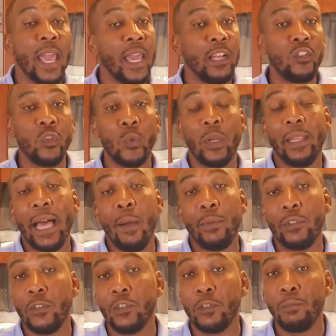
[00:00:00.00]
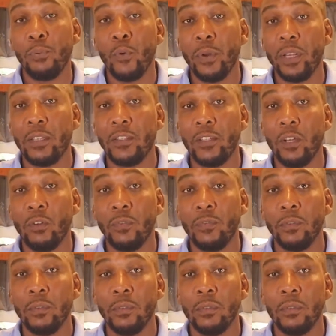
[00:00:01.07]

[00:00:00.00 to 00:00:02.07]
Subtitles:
and to allow it to support itself?